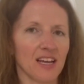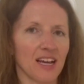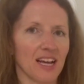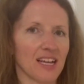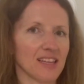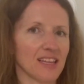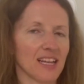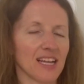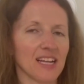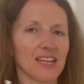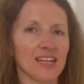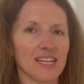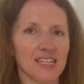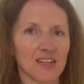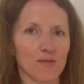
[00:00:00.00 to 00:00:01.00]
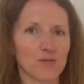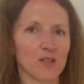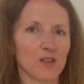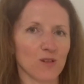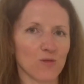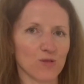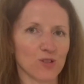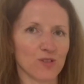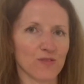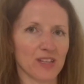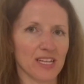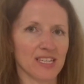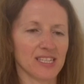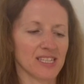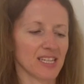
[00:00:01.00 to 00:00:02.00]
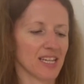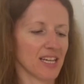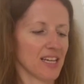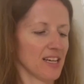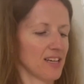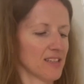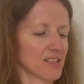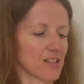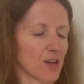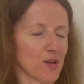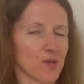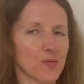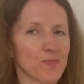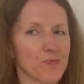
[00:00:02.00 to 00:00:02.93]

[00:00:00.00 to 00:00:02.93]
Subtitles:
in the lead up to the launch of this, and so